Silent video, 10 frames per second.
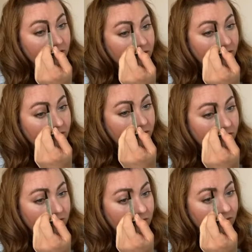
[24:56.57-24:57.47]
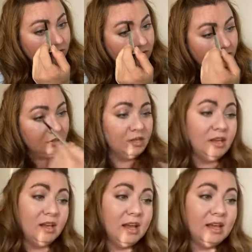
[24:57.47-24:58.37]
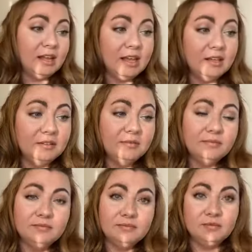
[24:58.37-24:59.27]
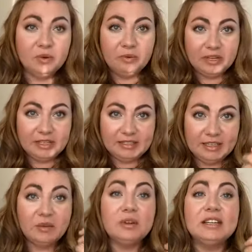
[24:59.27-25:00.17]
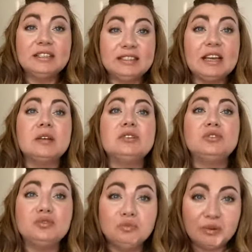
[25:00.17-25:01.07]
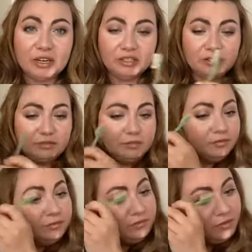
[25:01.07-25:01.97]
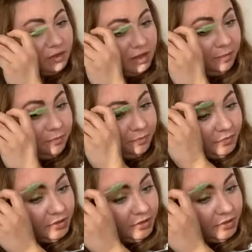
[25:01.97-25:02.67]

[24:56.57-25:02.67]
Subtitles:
So, and again, what we're gonna take? We're gonna take a toothbrush. Yep.